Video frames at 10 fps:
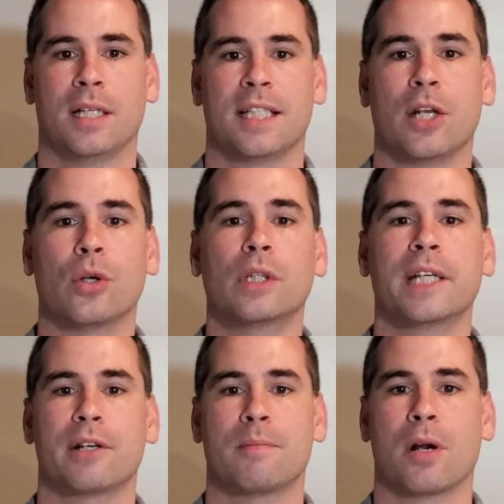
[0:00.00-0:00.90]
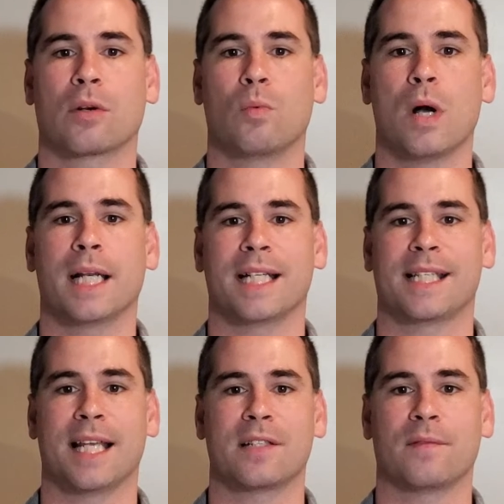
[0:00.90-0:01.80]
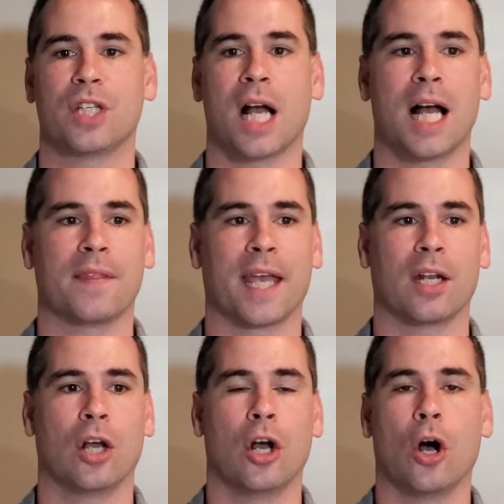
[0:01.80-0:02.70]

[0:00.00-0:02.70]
See, earlier in Mark 1, it says of John that